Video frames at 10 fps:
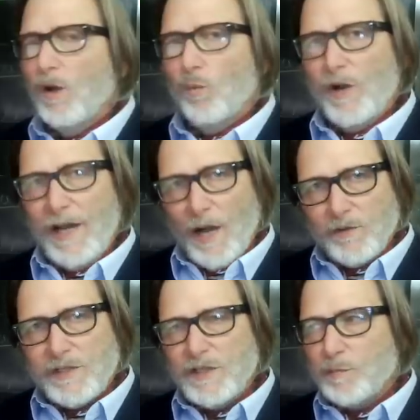
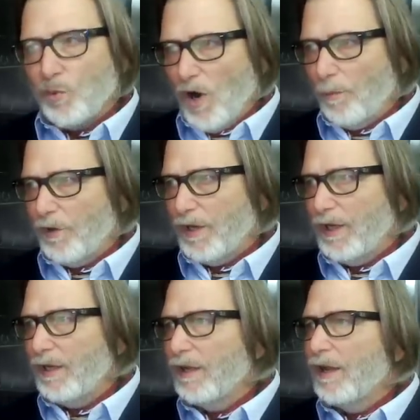renounced his
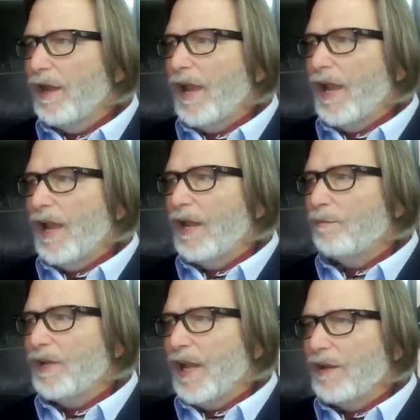property, and
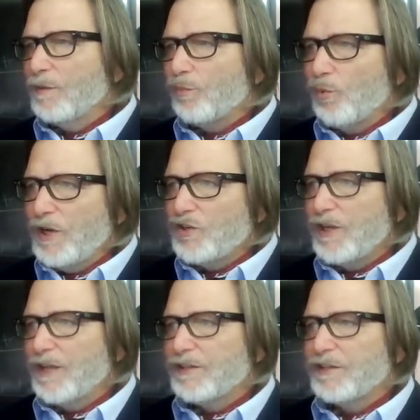began to preach
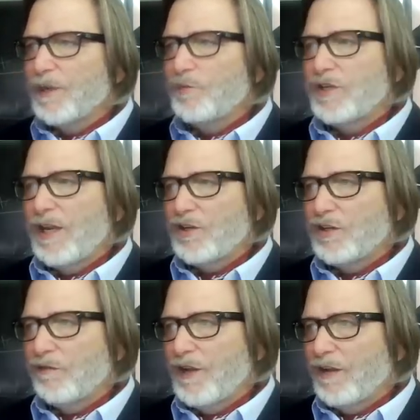against the
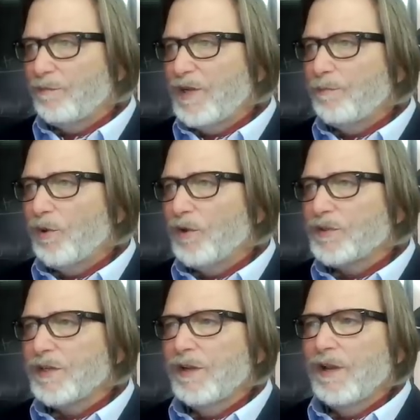subjugation of native
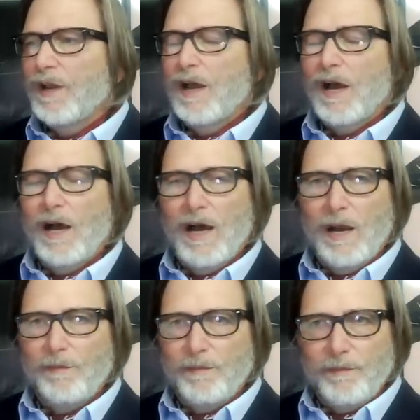peoples.
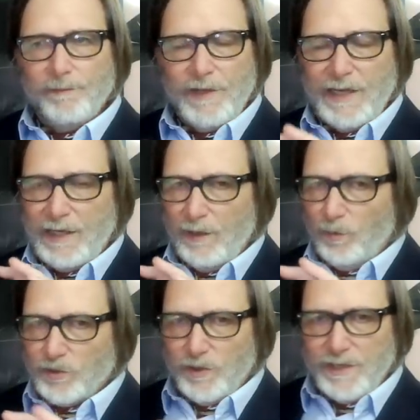He
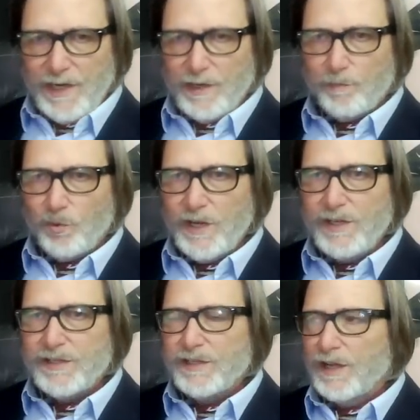was ordained a
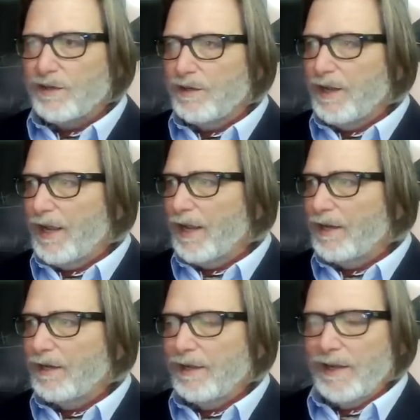priest
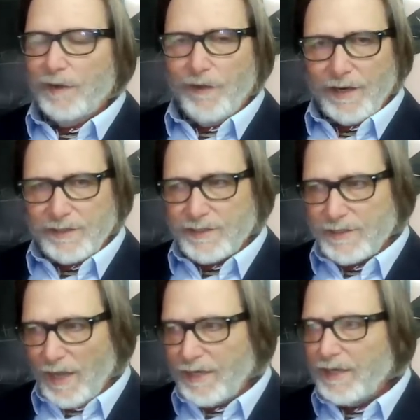and, in fact,
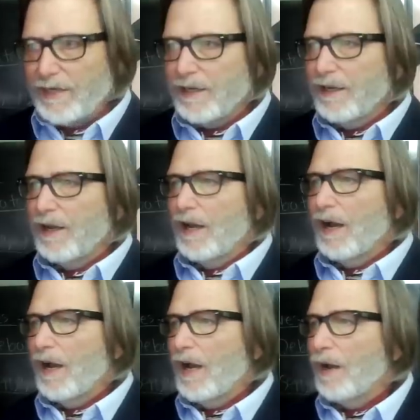studied
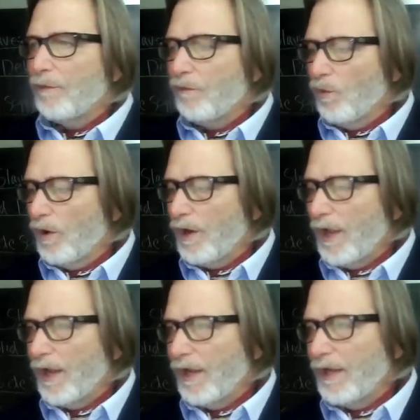for it
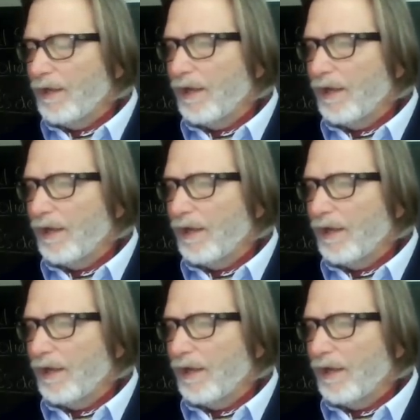at a